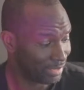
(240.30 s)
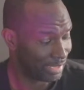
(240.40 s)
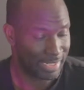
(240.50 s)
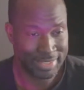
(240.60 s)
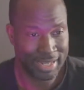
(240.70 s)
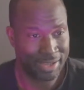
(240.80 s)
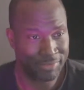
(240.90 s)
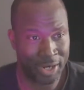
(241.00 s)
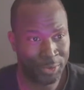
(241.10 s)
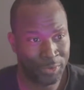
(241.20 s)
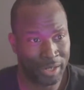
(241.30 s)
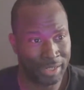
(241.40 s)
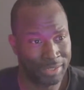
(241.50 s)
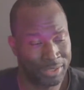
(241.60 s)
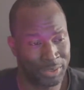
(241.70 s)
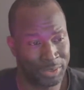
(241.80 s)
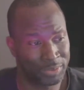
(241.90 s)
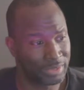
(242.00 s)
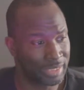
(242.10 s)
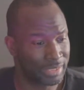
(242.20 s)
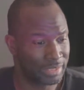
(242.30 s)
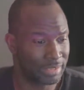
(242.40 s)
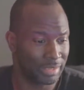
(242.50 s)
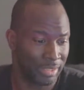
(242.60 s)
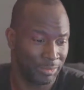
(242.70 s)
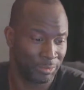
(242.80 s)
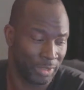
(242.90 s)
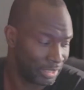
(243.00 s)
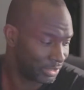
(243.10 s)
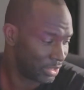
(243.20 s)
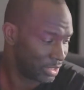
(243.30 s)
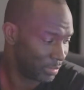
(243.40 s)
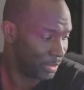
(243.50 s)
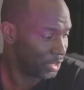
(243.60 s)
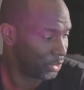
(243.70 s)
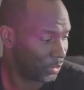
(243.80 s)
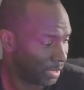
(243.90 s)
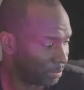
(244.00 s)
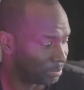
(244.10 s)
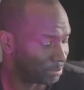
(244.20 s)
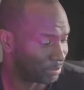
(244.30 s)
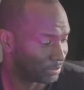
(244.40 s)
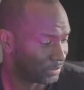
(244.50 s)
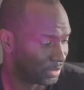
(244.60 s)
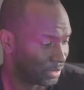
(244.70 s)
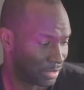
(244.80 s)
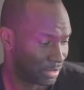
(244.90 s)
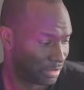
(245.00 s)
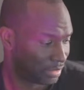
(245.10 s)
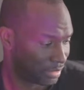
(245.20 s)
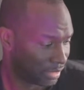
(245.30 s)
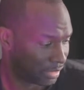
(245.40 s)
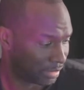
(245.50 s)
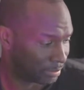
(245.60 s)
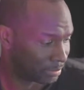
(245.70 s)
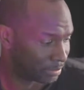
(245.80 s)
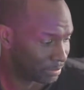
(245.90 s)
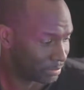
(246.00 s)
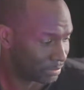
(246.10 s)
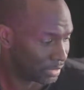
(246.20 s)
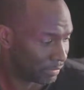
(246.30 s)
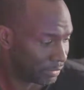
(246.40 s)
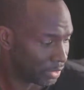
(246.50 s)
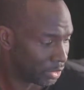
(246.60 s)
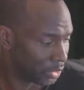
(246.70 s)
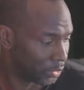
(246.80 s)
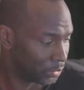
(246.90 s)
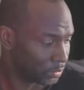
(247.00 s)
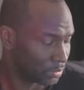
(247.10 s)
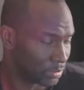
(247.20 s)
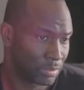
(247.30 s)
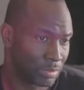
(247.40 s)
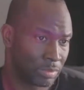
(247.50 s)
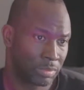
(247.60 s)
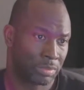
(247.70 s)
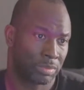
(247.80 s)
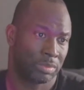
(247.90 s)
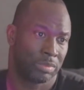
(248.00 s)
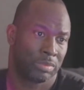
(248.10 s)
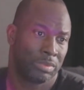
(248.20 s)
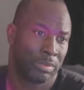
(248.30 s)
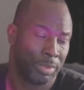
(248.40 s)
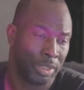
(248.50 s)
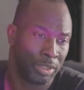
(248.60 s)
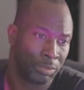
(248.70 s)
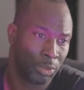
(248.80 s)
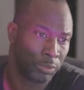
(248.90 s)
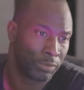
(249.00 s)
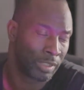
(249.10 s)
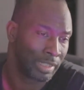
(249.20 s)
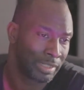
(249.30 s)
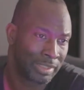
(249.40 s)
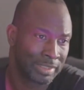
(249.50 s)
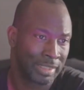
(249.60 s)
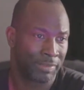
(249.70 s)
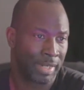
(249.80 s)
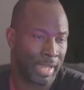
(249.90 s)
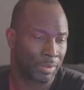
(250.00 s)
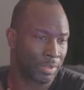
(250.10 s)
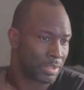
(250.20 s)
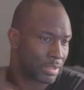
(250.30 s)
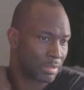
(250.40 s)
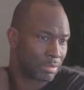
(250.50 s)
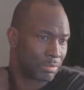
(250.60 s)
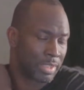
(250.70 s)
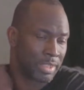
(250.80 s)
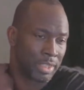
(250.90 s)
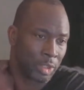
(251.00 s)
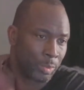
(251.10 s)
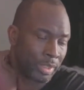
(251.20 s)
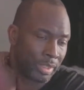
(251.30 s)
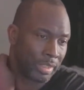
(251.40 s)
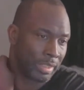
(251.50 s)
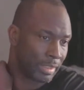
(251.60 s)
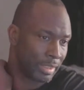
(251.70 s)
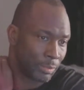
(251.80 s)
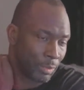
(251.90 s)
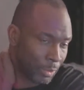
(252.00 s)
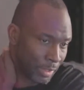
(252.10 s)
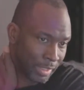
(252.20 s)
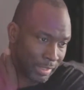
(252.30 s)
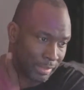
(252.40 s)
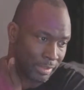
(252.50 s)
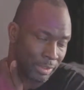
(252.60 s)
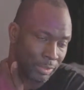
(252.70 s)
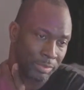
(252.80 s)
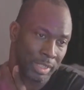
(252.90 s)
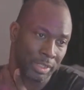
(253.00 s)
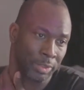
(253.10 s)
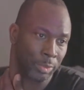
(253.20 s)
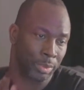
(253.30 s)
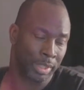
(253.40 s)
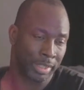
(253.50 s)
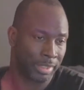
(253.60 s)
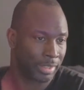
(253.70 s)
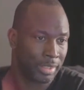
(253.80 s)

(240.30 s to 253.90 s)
it doesn't have air ride, so it it really starts to beat you up. Um, if you're going to go be on the road for like six, seven hours, rest a little bit and hit the road again. You know, take your little break